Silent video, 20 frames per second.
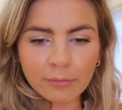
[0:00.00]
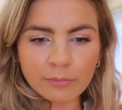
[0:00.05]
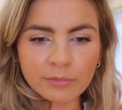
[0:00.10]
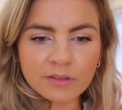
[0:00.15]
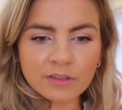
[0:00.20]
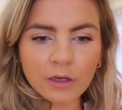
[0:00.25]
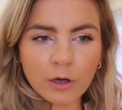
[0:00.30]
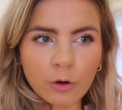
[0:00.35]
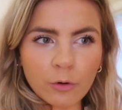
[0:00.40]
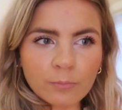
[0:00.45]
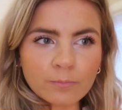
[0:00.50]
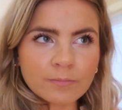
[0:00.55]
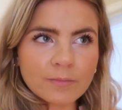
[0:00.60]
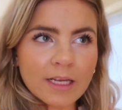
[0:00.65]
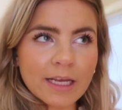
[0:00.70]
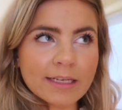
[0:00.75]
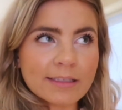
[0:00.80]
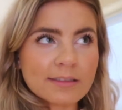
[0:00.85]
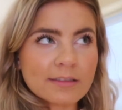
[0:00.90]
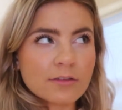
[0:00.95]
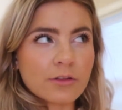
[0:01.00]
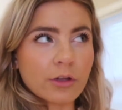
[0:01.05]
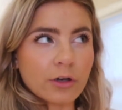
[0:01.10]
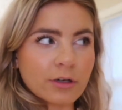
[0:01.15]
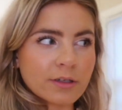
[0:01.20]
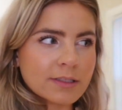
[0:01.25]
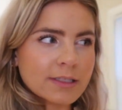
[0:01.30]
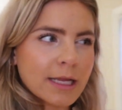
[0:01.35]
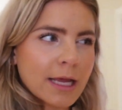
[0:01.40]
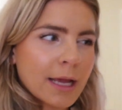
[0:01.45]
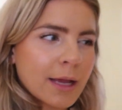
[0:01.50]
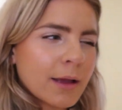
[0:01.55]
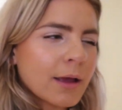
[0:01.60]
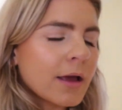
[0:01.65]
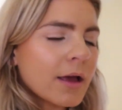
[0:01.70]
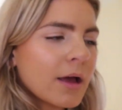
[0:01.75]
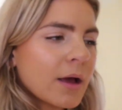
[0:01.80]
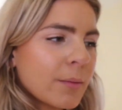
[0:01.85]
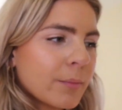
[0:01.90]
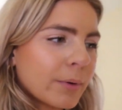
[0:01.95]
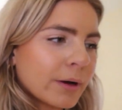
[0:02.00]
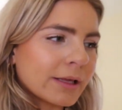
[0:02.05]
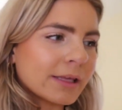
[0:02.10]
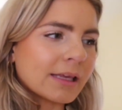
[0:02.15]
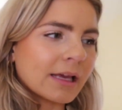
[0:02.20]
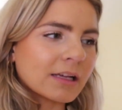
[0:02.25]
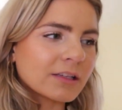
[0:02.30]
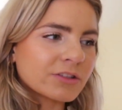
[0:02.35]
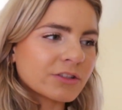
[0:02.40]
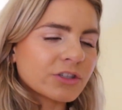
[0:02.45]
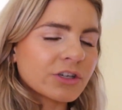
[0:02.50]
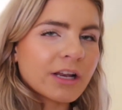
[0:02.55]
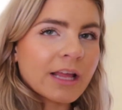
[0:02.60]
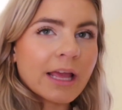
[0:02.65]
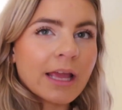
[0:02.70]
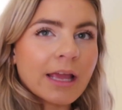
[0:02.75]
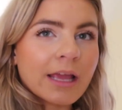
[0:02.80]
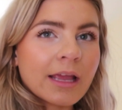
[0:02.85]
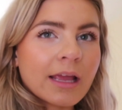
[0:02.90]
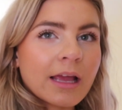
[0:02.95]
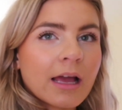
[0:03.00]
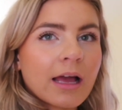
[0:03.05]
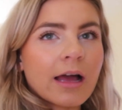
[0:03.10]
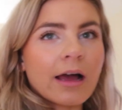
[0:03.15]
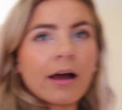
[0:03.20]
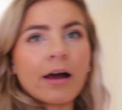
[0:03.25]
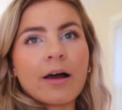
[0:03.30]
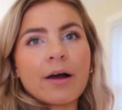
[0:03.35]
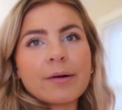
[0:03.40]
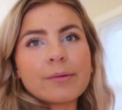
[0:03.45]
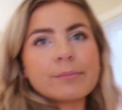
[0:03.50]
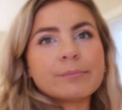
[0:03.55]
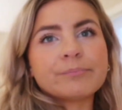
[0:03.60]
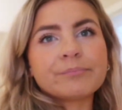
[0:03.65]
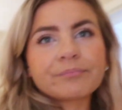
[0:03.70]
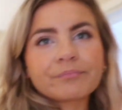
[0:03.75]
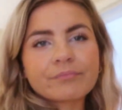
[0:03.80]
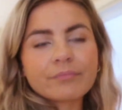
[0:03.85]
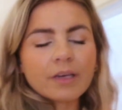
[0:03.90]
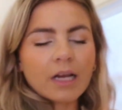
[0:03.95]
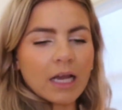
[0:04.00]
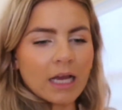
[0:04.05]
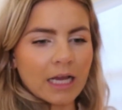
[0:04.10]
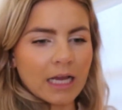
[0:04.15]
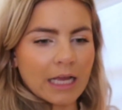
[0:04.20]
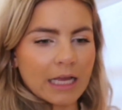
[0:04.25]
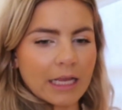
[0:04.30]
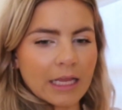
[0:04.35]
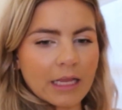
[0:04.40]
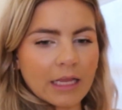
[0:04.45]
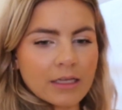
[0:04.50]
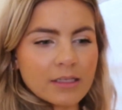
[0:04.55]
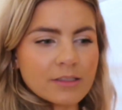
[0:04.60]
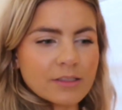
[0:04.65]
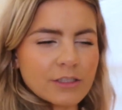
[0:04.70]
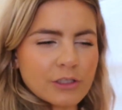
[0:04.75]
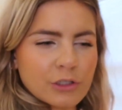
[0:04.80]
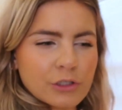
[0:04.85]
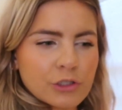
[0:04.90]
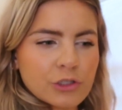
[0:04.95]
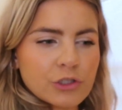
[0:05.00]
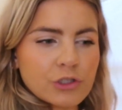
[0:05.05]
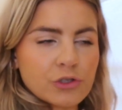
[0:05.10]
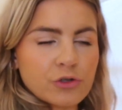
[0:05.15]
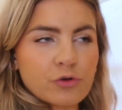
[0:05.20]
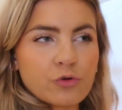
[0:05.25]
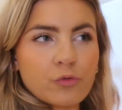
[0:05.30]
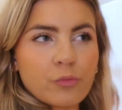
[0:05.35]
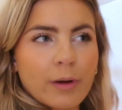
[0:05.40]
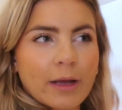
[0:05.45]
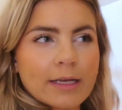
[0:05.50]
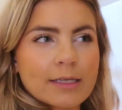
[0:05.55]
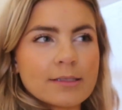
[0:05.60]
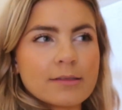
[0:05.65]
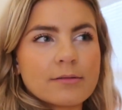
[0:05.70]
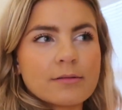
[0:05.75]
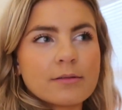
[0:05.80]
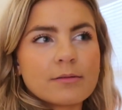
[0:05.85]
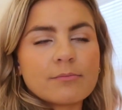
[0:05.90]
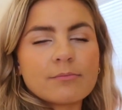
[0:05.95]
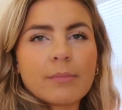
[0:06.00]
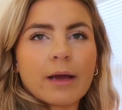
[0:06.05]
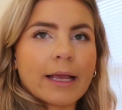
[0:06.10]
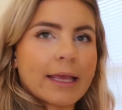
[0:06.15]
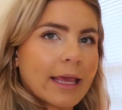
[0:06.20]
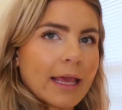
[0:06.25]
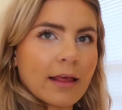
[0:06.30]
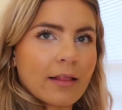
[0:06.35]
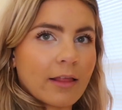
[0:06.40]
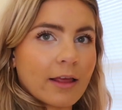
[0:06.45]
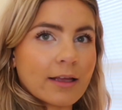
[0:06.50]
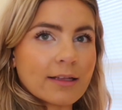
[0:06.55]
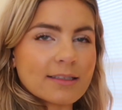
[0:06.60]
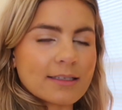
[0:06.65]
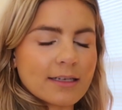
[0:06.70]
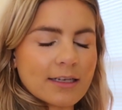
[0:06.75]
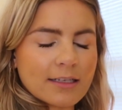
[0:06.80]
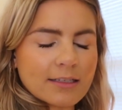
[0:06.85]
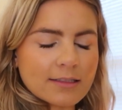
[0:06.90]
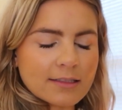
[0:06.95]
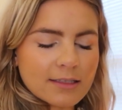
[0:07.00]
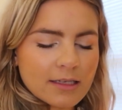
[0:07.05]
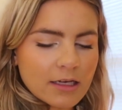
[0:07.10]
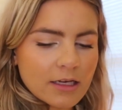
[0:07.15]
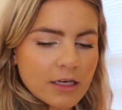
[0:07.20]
So it's Thursday, but yesterday I didn't do my Kayla Itinez.